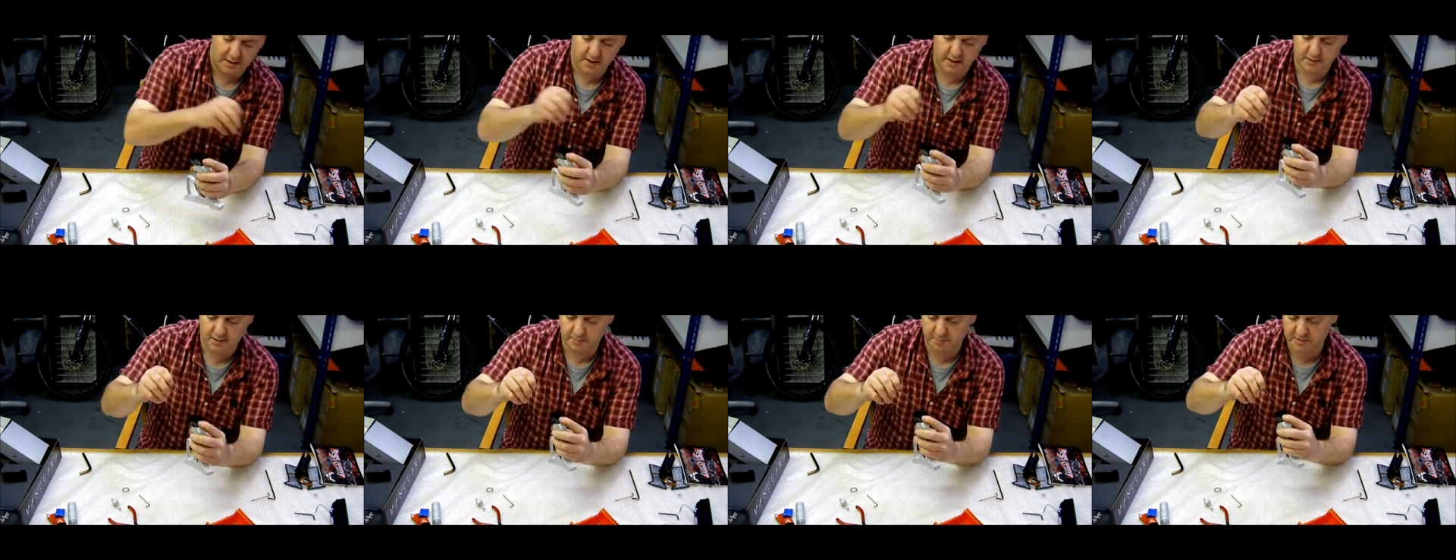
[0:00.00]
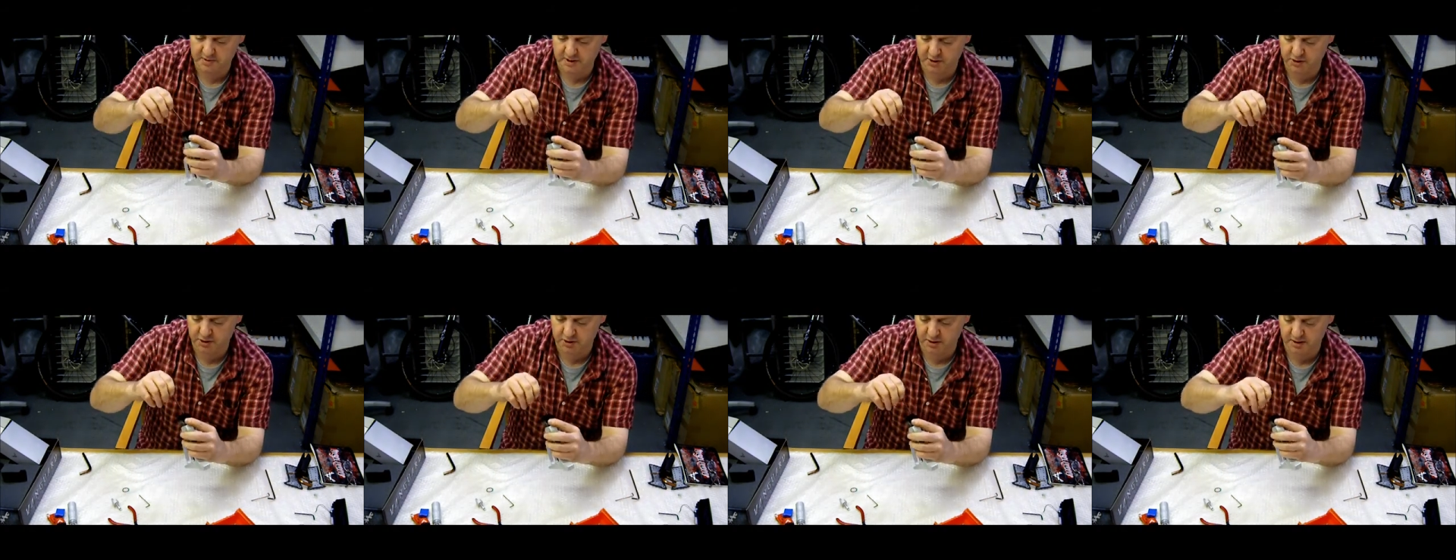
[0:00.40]
into
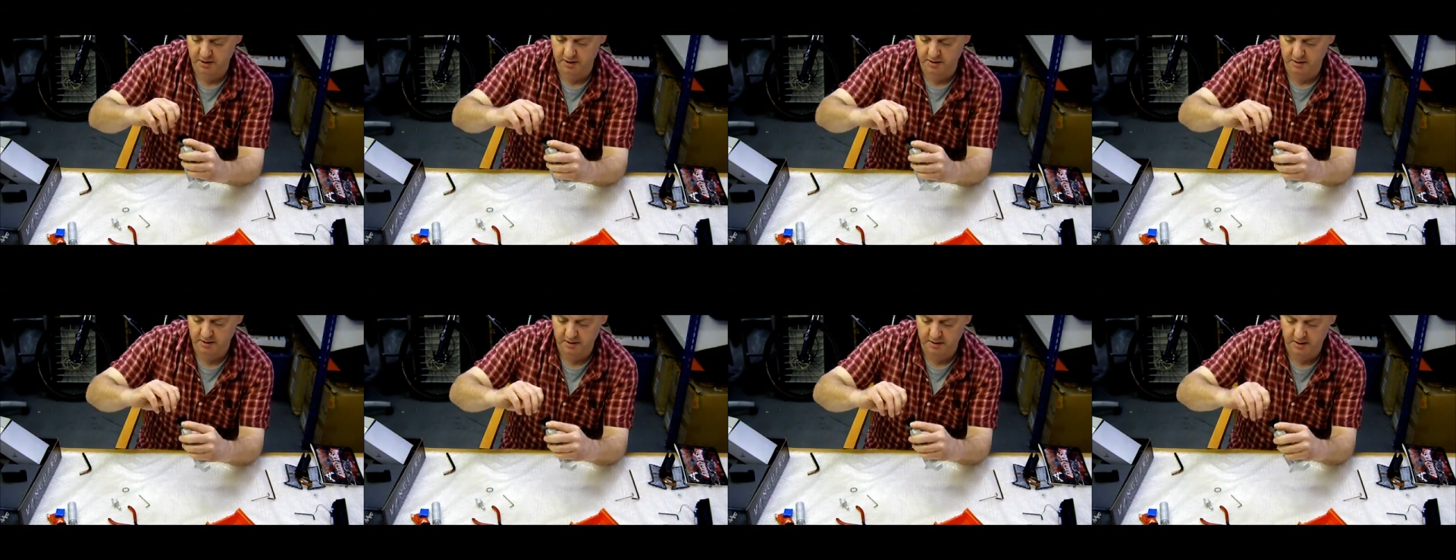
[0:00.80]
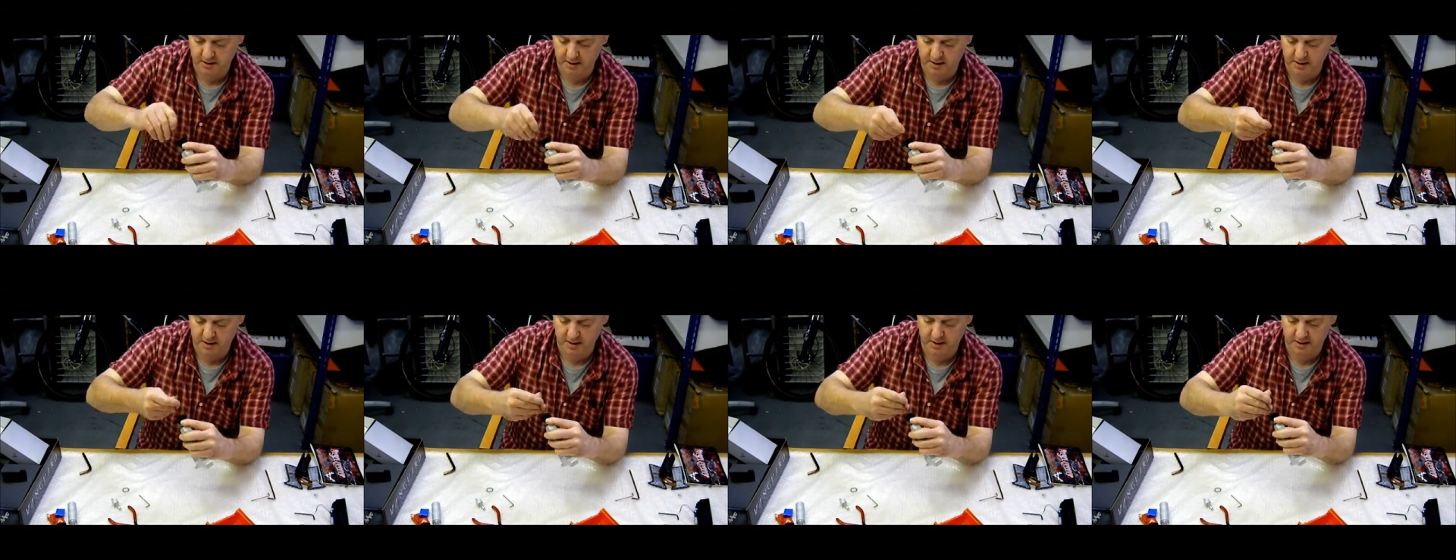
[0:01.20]
position,
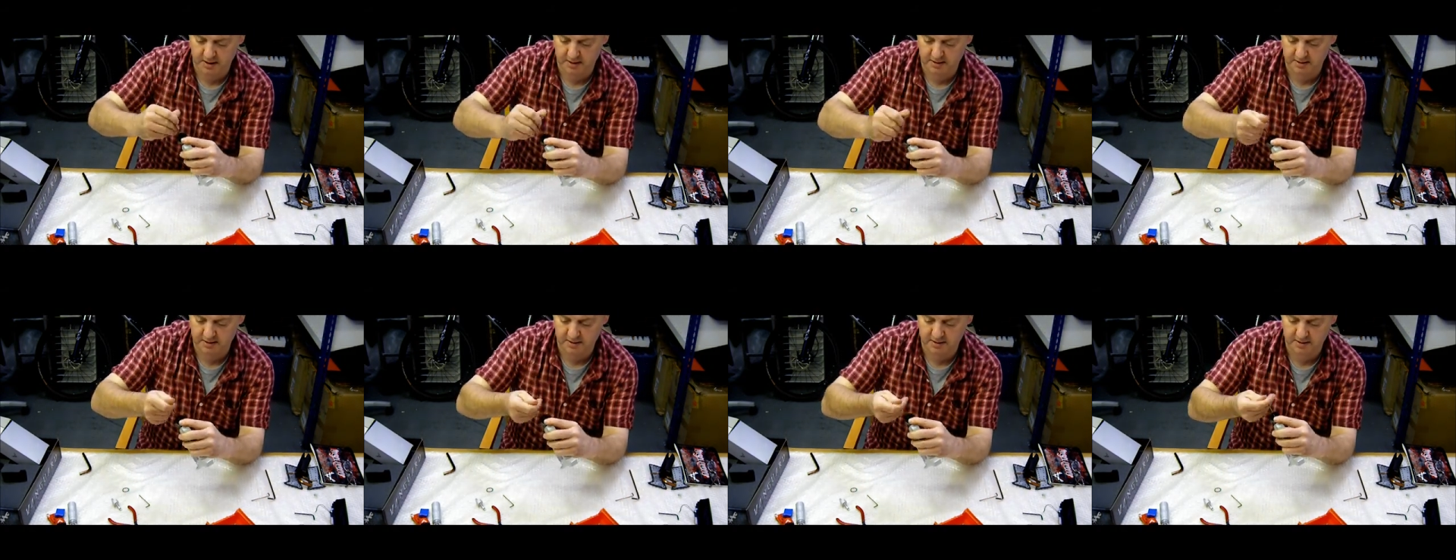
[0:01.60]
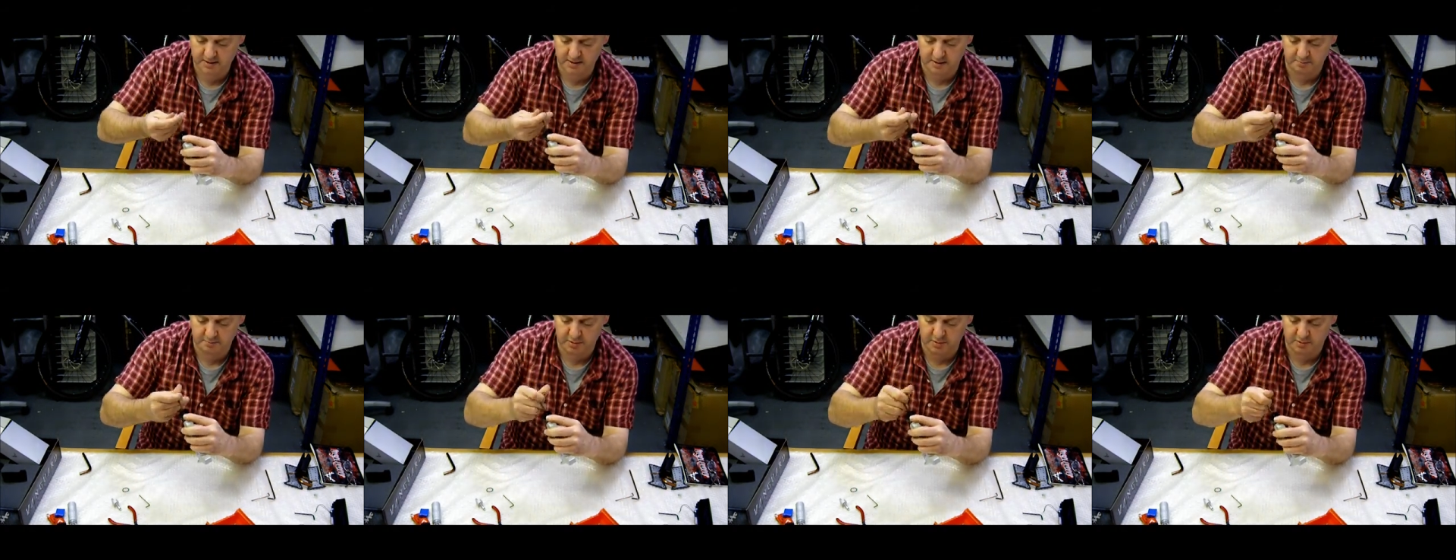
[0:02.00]
and it's as
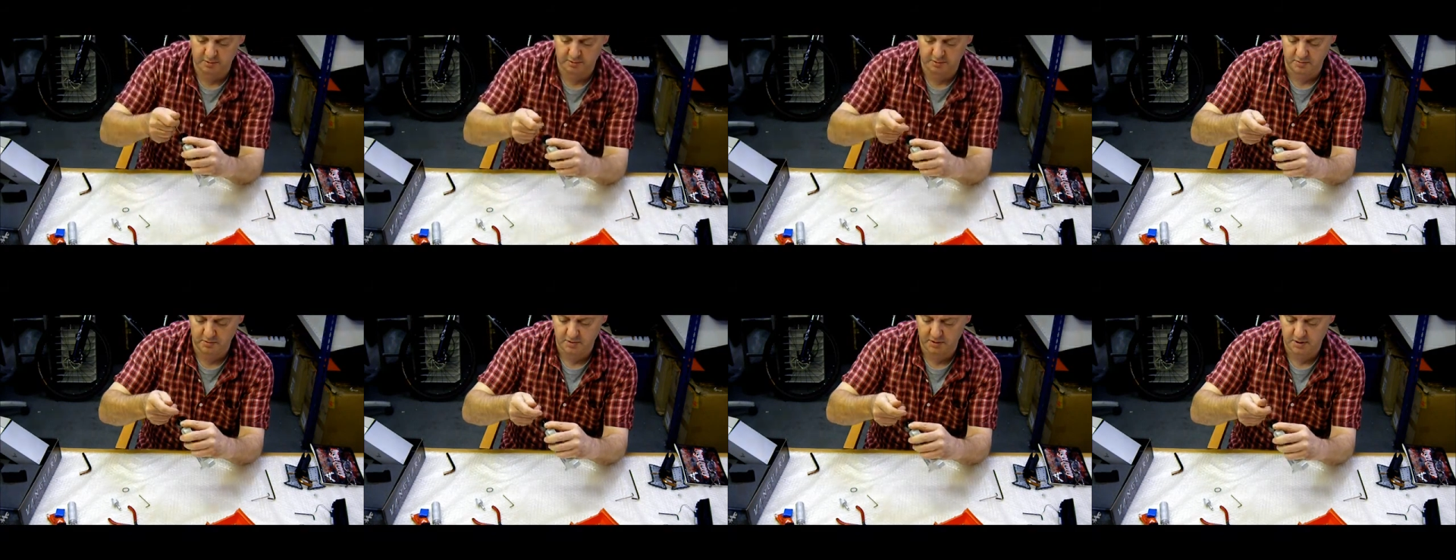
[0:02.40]
simple